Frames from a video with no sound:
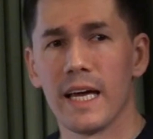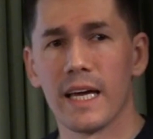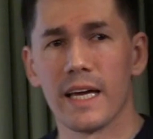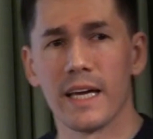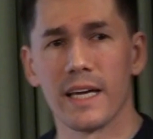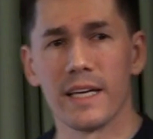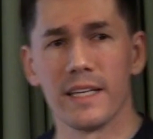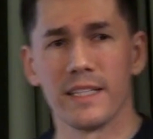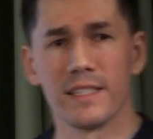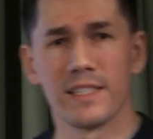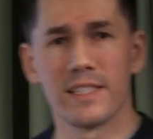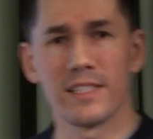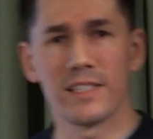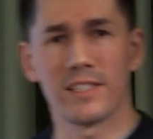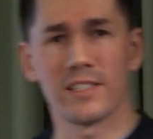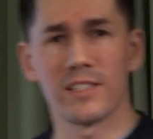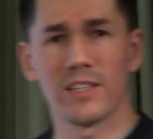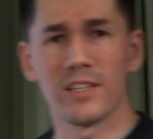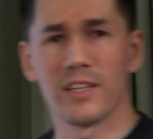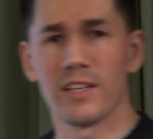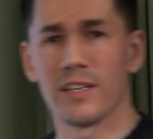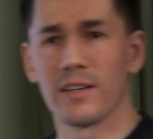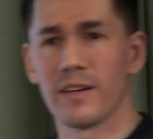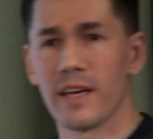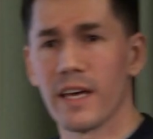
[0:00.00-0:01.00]

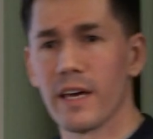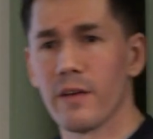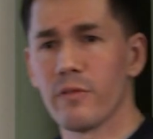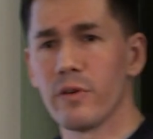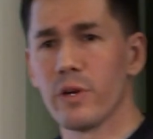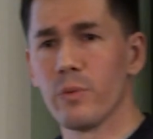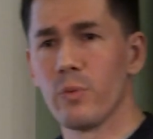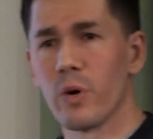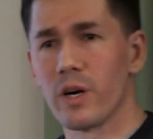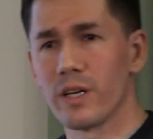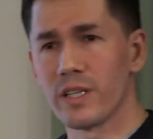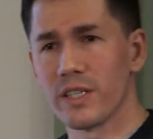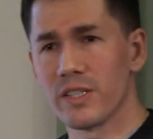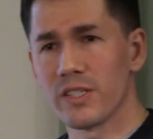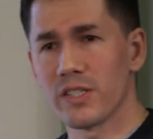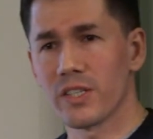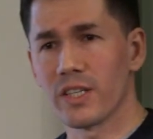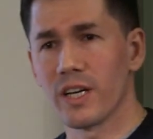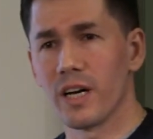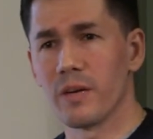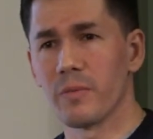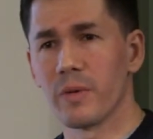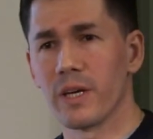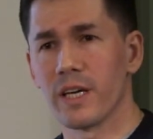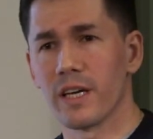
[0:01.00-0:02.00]
everyone is
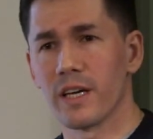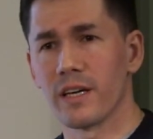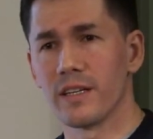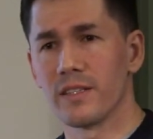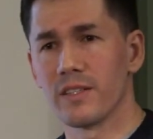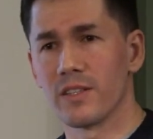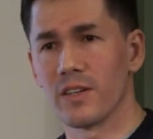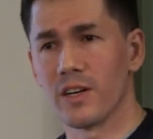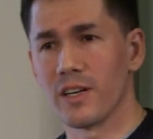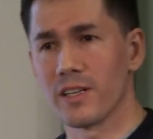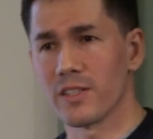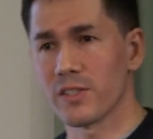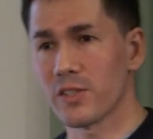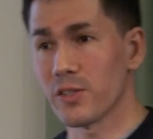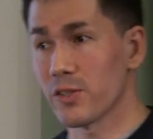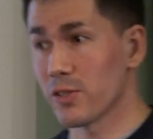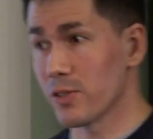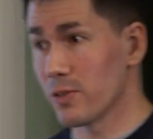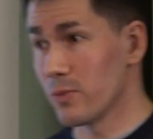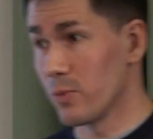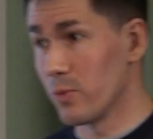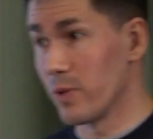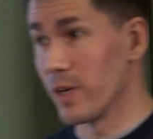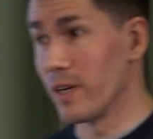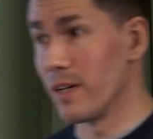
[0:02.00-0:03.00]
coming and asks,
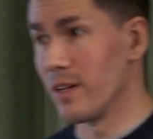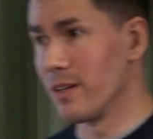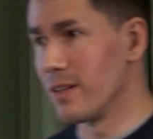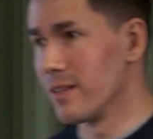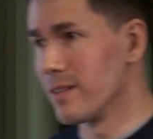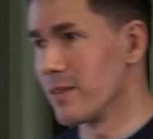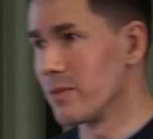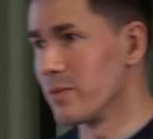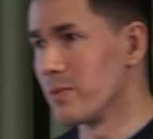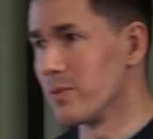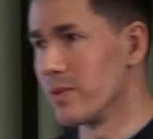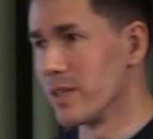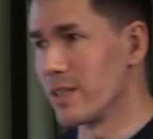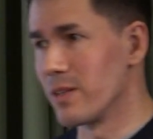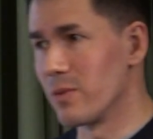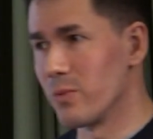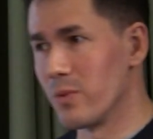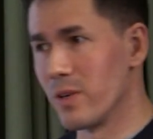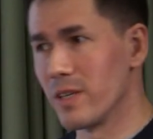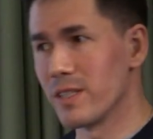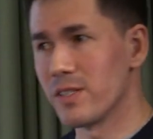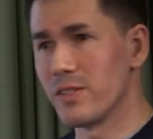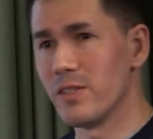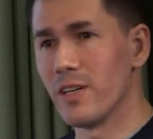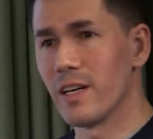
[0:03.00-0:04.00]
well,
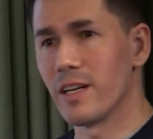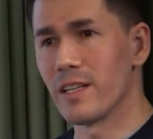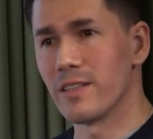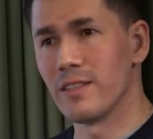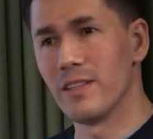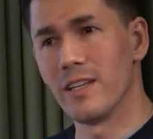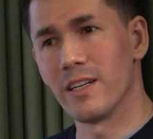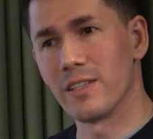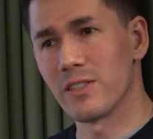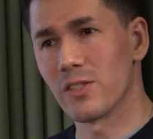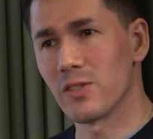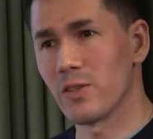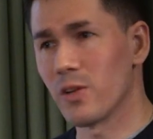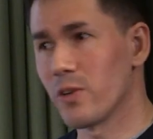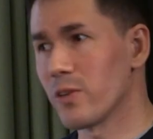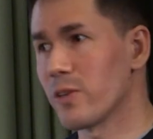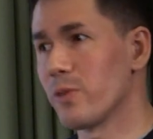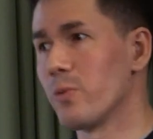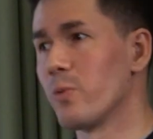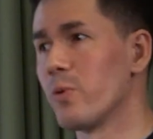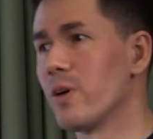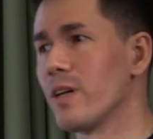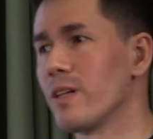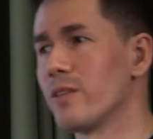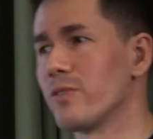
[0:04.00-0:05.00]
what's that? That's not
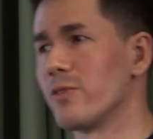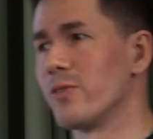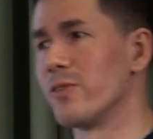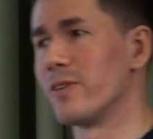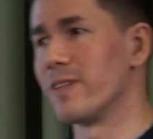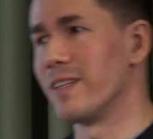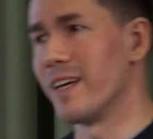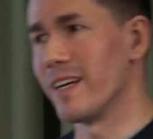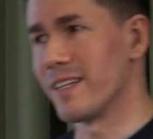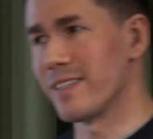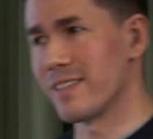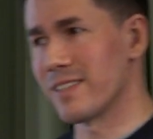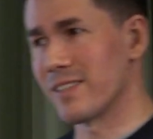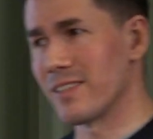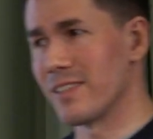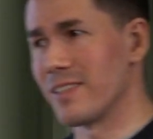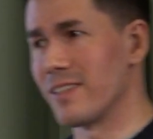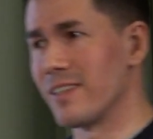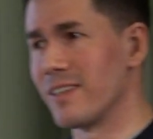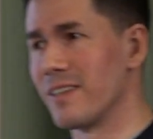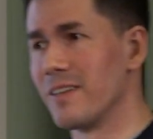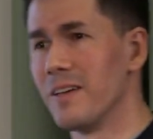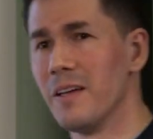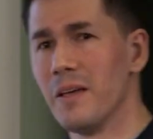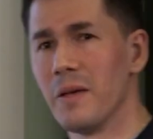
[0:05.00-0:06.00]
a welder, that's
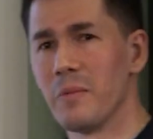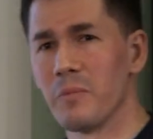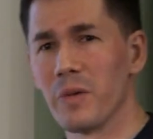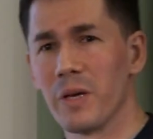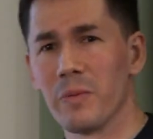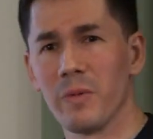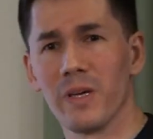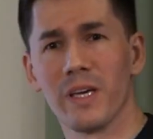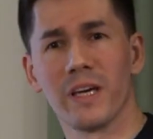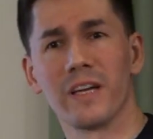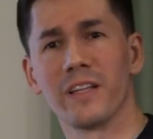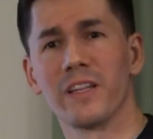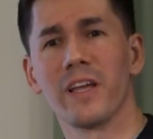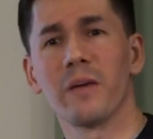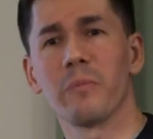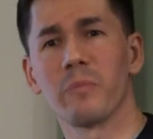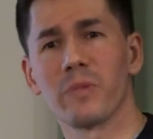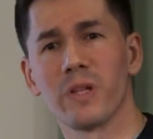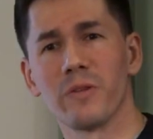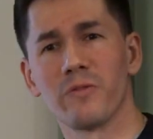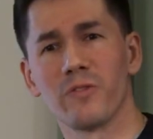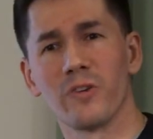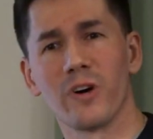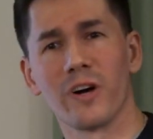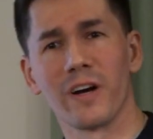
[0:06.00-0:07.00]
maybe an
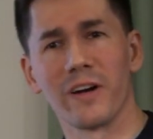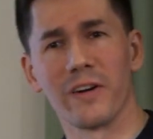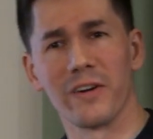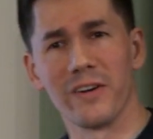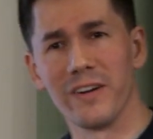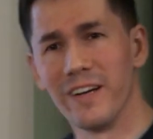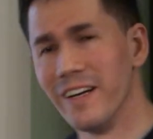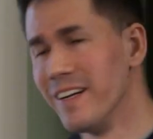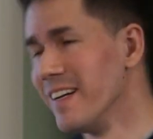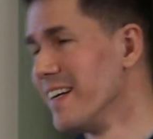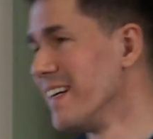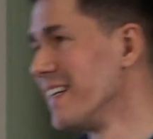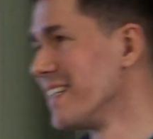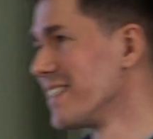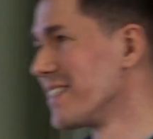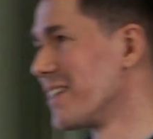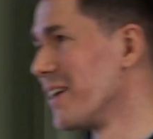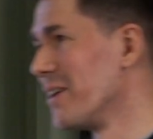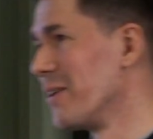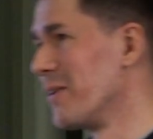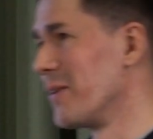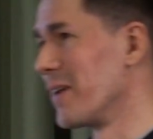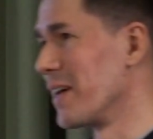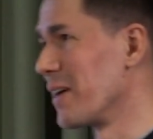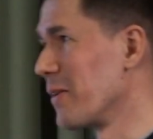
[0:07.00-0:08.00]
amplifier.
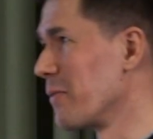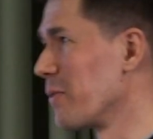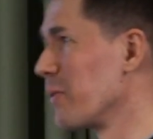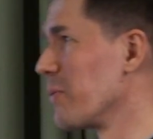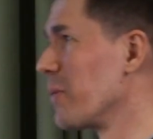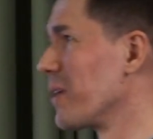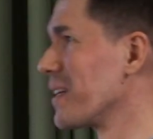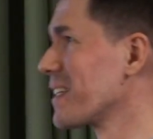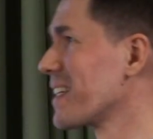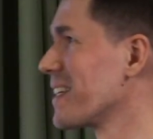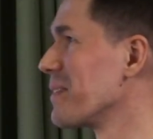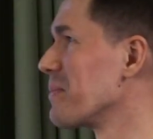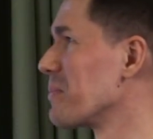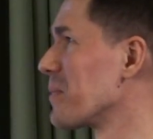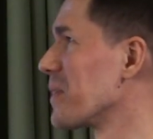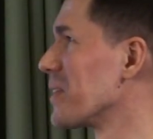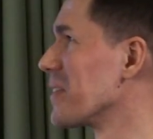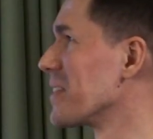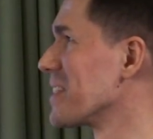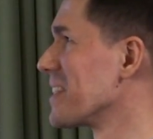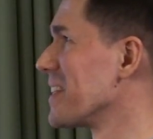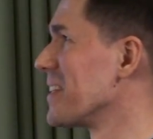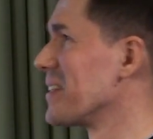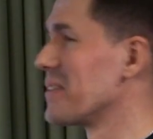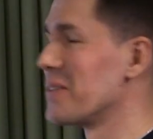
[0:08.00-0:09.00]
So everyone
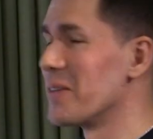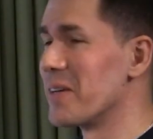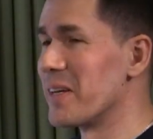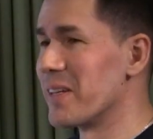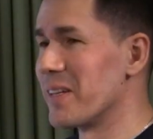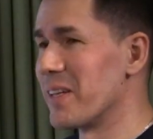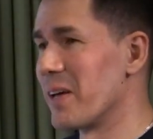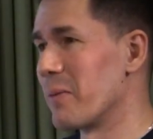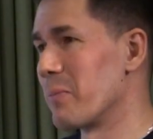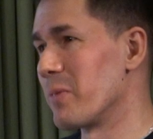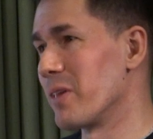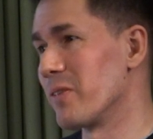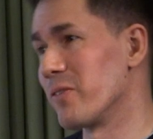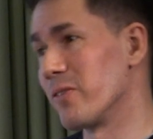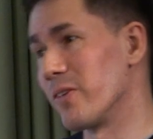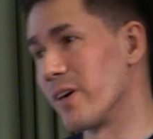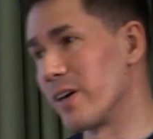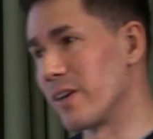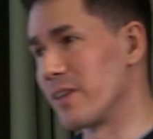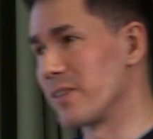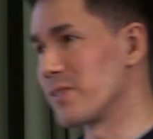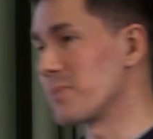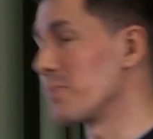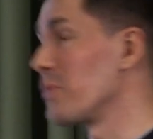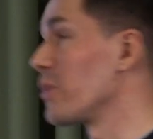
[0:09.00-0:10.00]
compares it to an
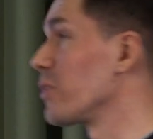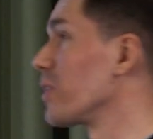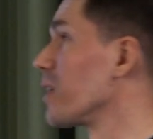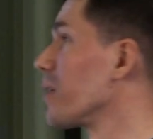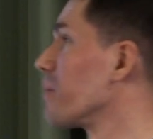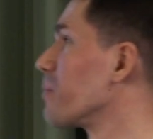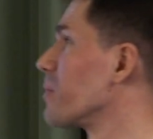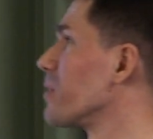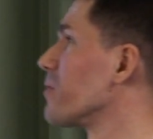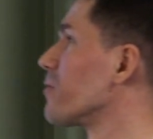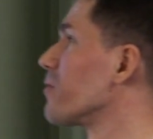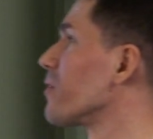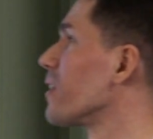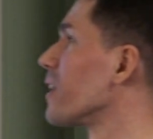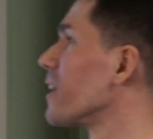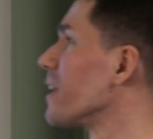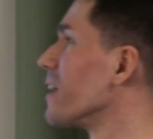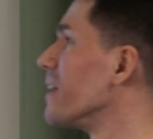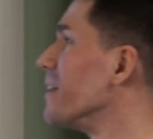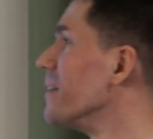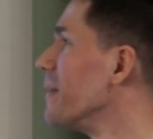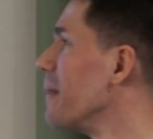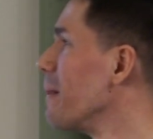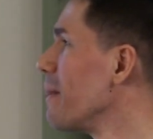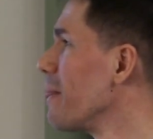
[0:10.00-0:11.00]
amplifier, small
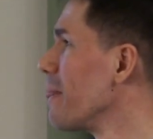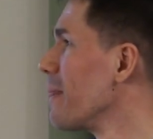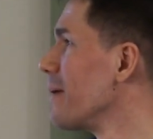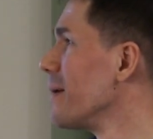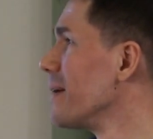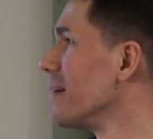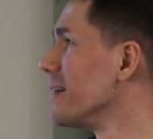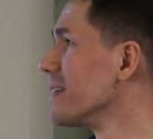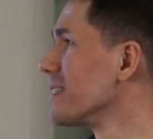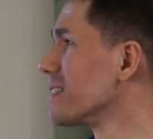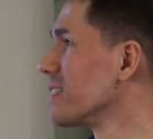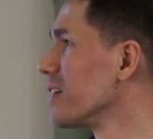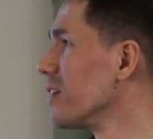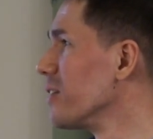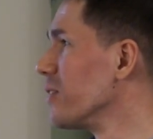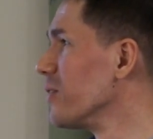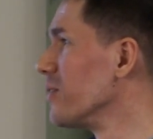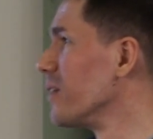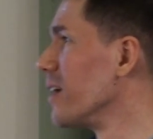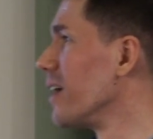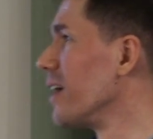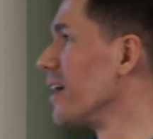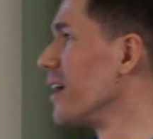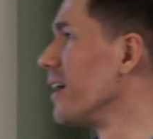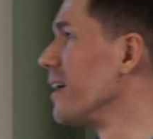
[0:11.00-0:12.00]
amplifier. So